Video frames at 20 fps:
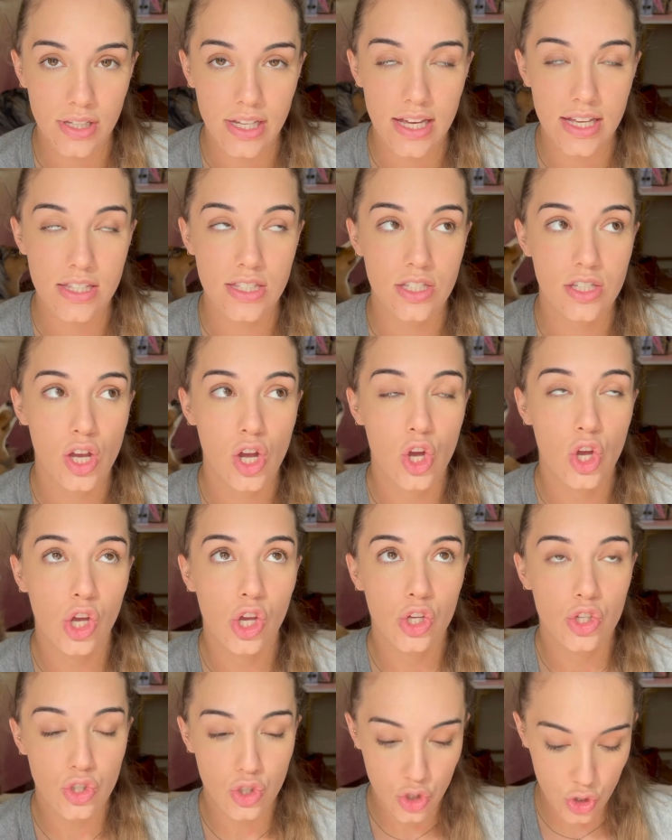It's
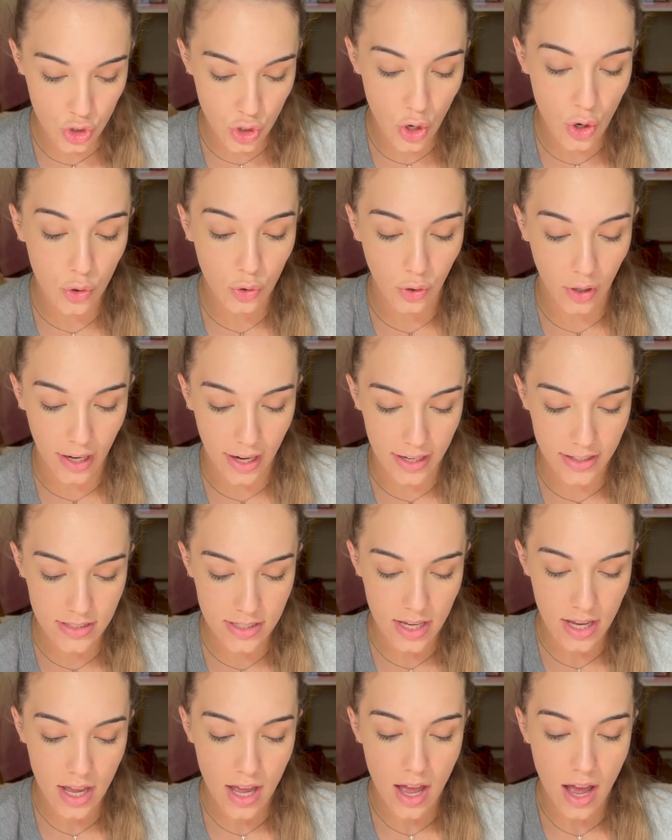so great.
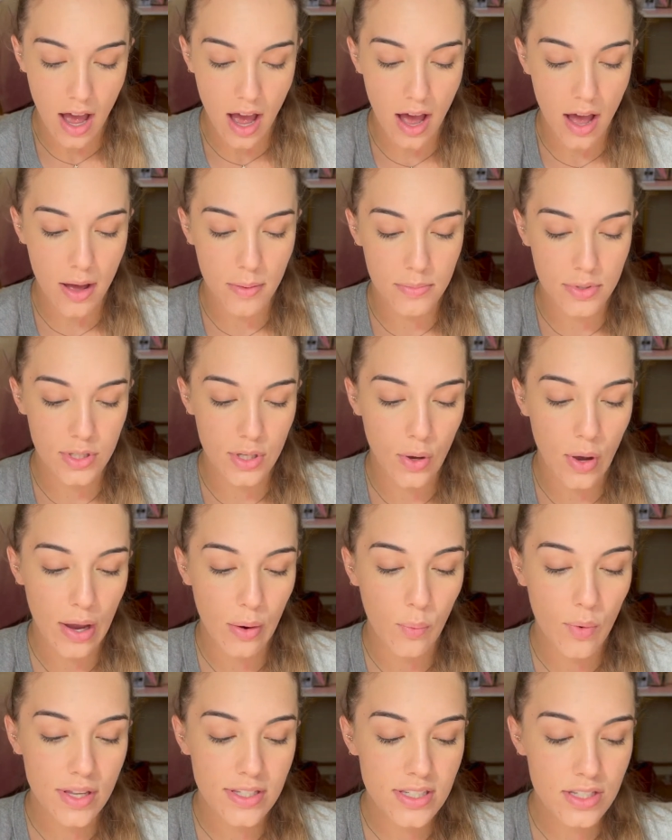So I
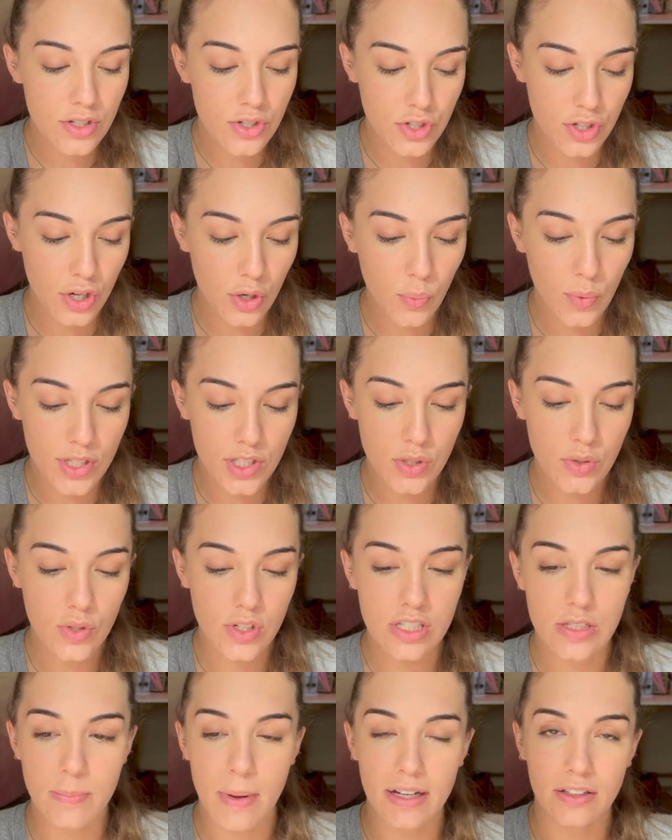wasn't sure what to
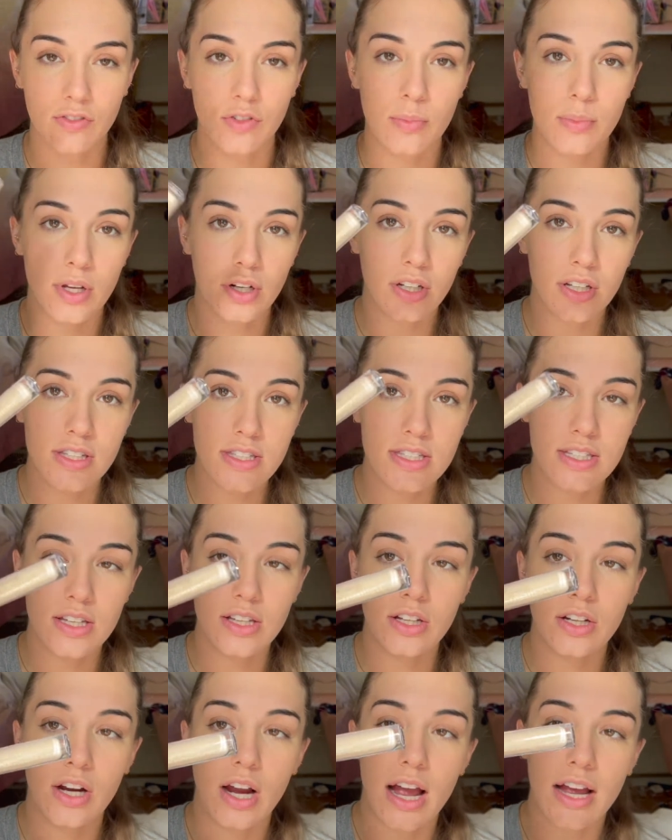expect from their
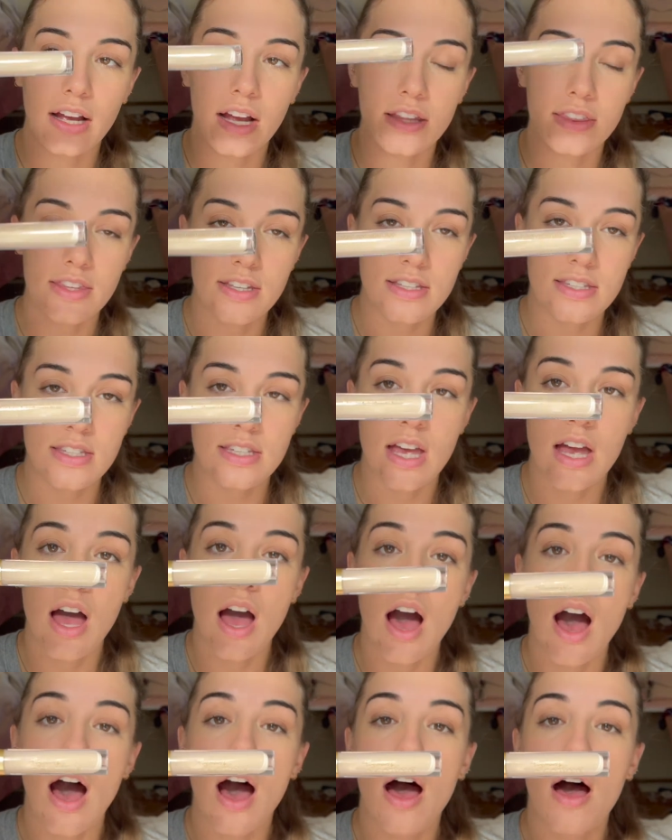concealer. I got this
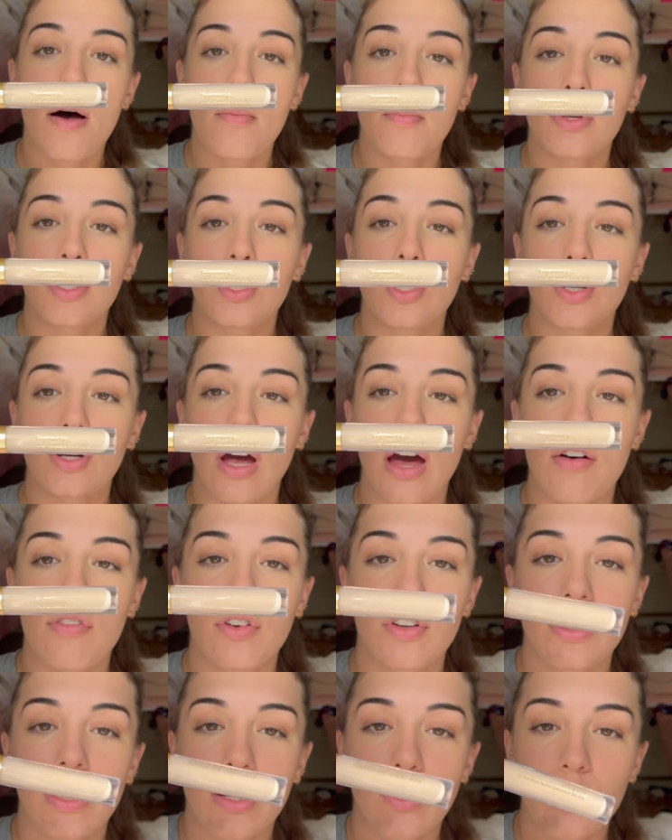You're
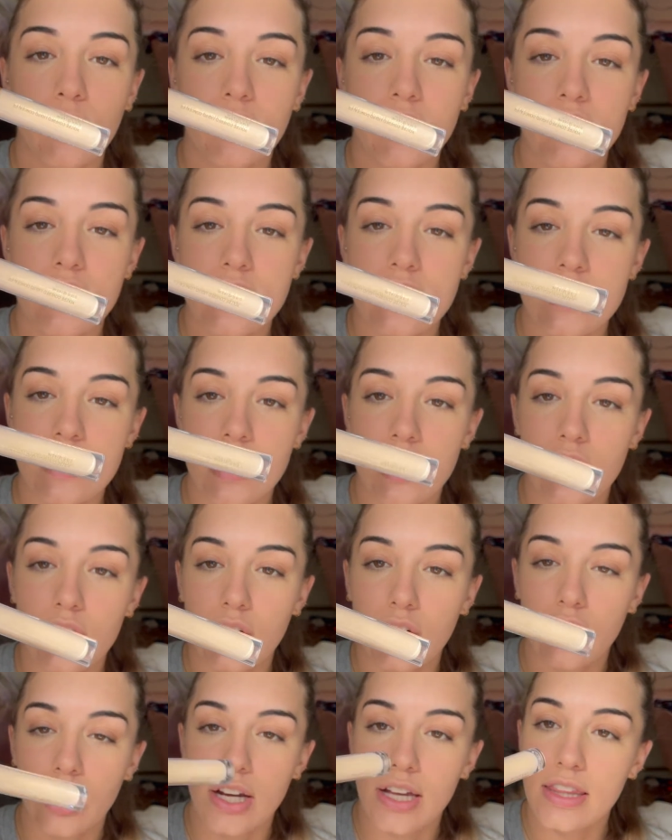Covered liquid
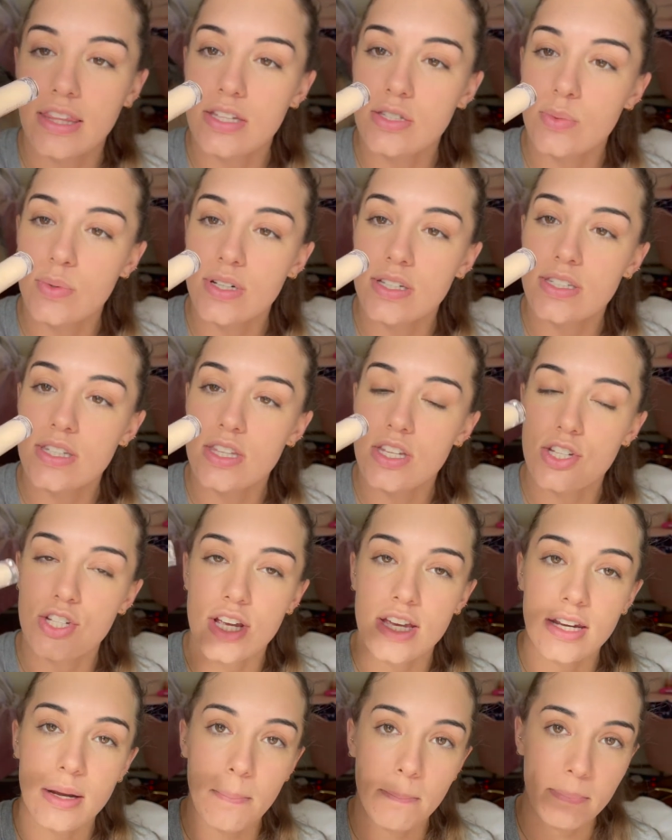concealer. This one is in the
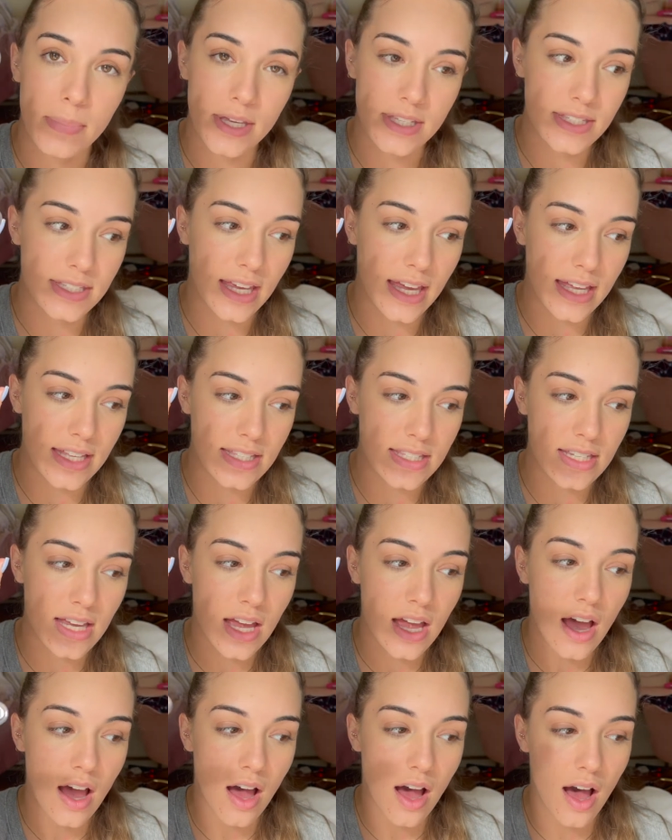shade Biscuit.
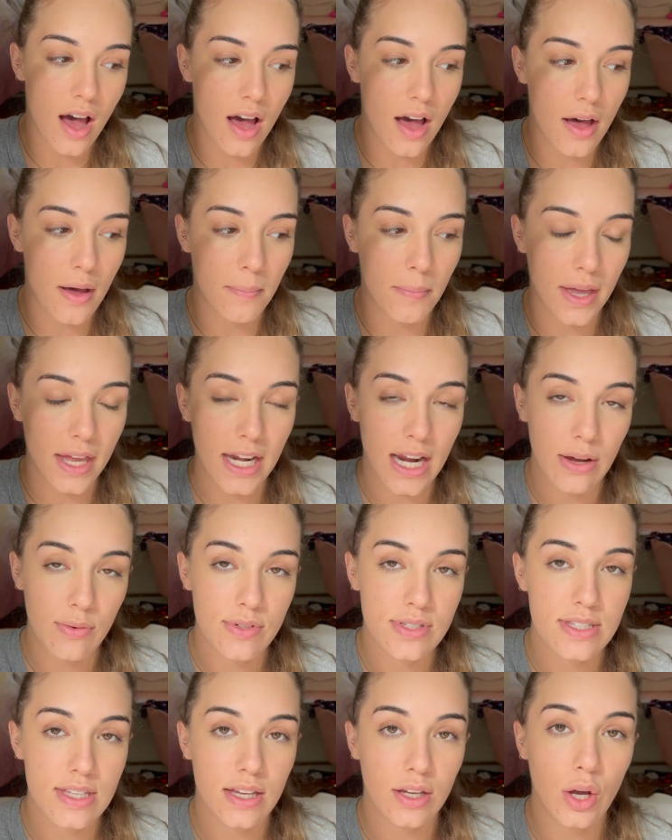And I
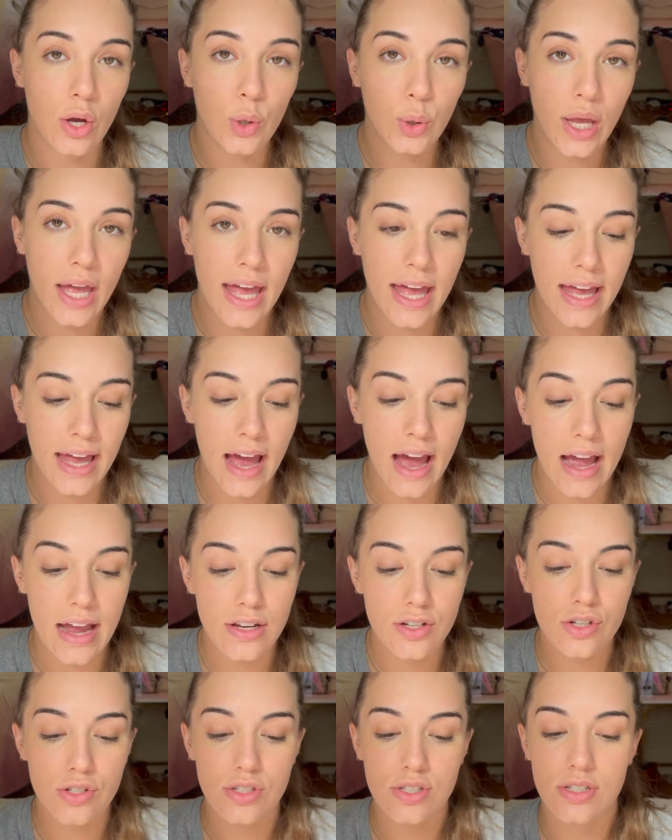was like, okay, I
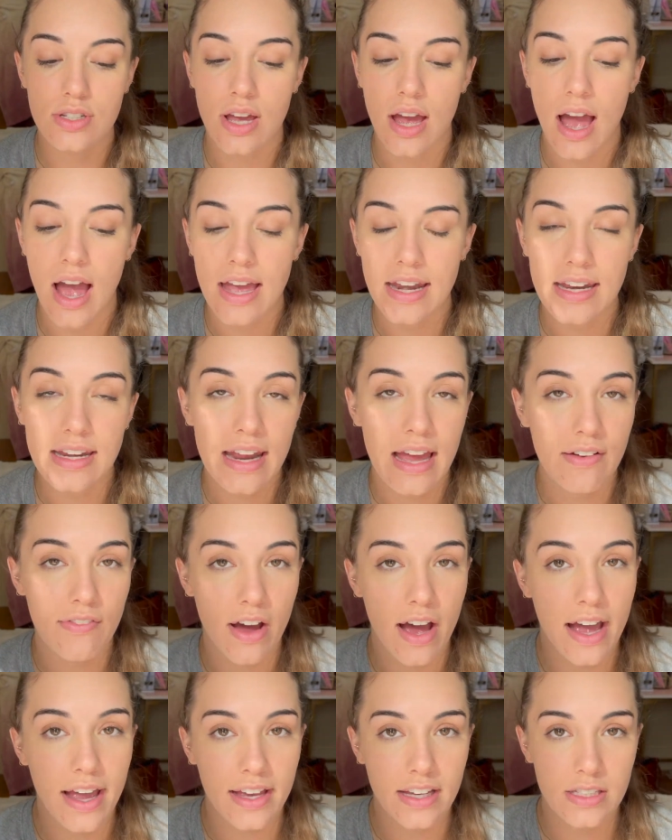didn't have
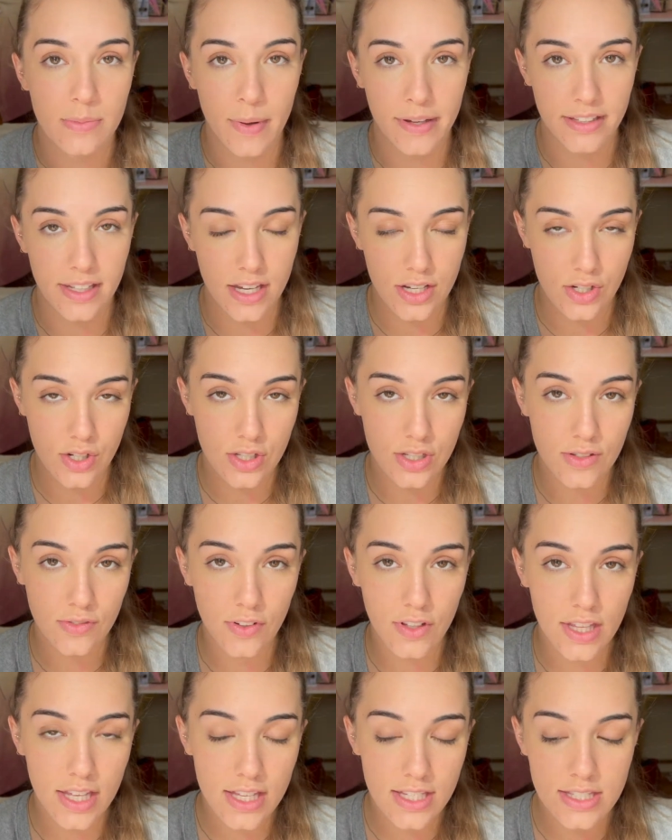high expectations for
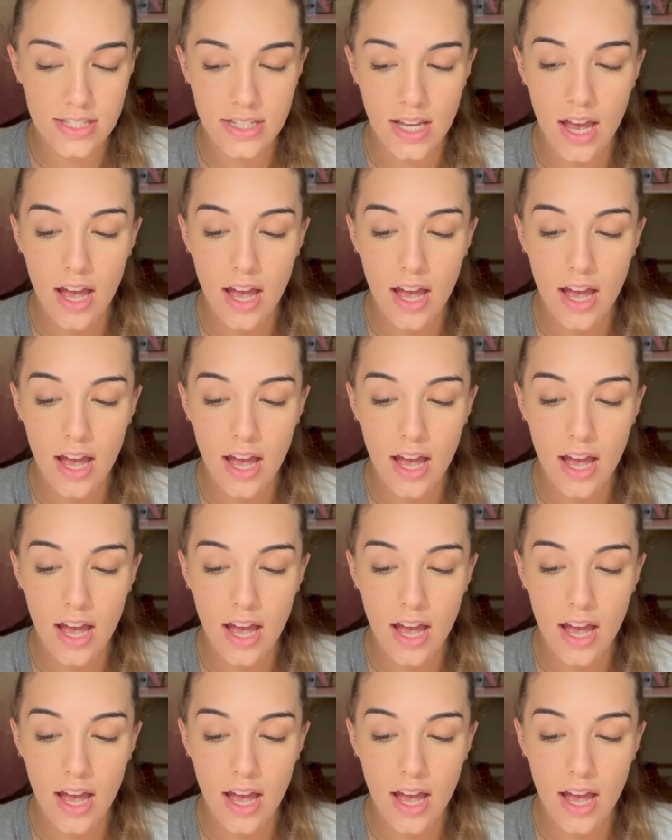this,